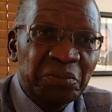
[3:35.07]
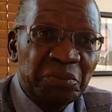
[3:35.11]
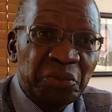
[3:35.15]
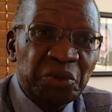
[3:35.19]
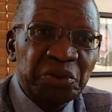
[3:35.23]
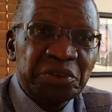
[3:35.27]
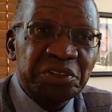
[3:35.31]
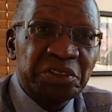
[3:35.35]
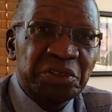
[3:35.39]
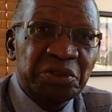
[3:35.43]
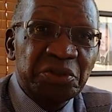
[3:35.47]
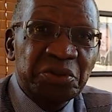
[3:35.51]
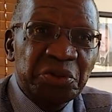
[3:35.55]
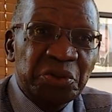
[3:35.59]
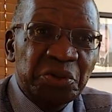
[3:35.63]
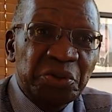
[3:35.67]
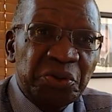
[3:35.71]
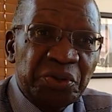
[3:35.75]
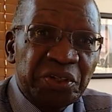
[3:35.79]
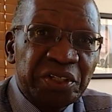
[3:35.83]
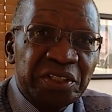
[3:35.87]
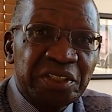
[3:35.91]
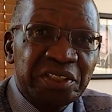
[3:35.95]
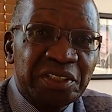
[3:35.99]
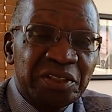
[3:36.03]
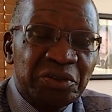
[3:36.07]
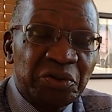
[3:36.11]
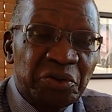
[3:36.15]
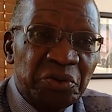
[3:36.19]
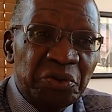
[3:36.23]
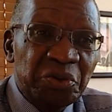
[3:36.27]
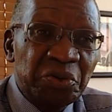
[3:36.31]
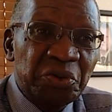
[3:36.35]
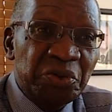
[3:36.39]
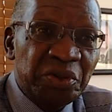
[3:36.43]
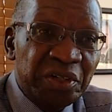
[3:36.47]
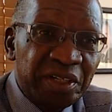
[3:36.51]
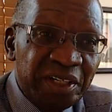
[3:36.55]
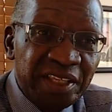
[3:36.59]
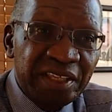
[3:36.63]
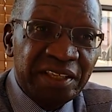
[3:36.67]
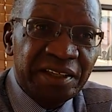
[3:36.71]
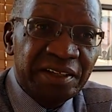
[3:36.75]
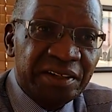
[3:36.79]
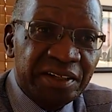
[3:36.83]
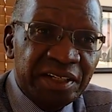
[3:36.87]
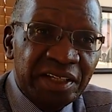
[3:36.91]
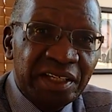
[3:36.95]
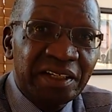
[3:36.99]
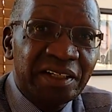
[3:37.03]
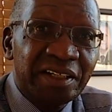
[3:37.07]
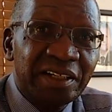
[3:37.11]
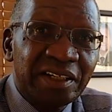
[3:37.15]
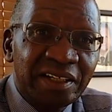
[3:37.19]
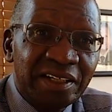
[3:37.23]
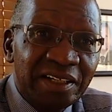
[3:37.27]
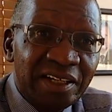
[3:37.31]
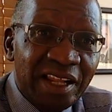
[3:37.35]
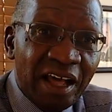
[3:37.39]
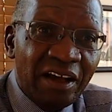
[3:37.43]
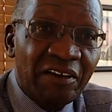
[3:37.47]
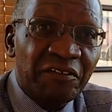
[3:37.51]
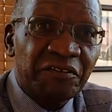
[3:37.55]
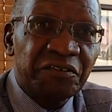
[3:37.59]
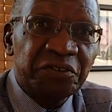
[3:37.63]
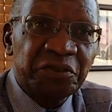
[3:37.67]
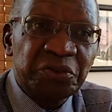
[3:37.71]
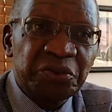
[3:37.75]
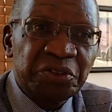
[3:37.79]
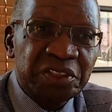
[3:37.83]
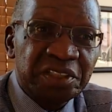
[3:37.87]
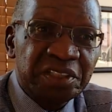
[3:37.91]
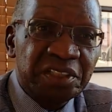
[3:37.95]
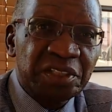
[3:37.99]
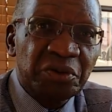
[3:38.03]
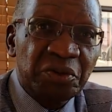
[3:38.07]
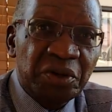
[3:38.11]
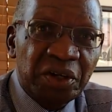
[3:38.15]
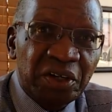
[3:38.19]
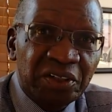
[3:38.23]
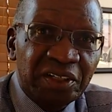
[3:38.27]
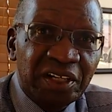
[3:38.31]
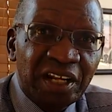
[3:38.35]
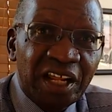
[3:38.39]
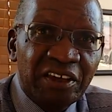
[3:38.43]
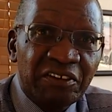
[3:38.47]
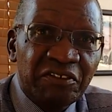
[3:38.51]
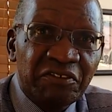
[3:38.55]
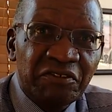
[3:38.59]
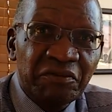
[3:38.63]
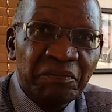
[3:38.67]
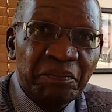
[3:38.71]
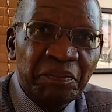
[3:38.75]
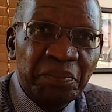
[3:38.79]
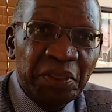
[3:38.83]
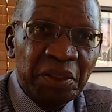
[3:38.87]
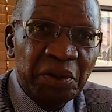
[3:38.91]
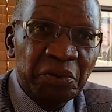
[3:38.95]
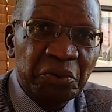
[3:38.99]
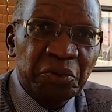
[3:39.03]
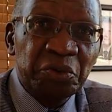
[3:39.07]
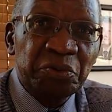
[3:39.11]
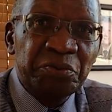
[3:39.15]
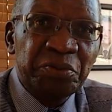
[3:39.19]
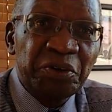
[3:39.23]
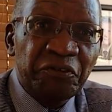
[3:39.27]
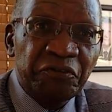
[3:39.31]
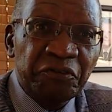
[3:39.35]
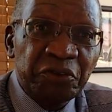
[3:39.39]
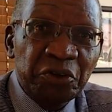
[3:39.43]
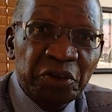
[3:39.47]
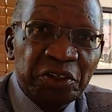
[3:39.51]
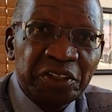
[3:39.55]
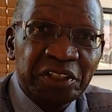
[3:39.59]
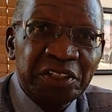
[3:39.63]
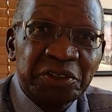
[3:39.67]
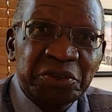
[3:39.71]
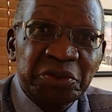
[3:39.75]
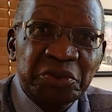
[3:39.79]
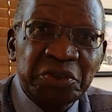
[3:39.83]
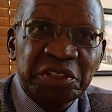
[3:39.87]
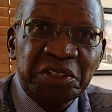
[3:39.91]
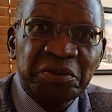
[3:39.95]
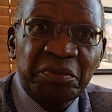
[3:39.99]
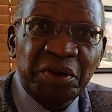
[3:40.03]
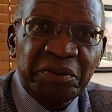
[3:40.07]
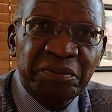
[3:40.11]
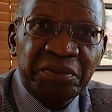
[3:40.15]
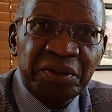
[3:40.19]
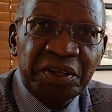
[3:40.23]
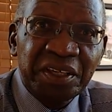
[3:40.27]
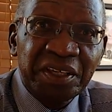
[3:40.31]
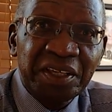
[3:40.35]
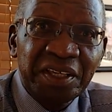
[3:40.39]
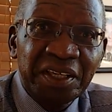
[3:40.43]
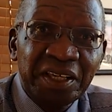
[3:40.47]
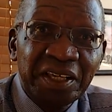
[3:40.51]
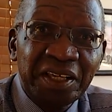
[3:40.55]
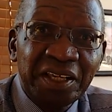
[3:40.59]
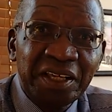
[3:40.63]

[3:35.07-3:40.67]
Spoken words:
most tourists who really love to see wildlife will be flocking to Zimbabwe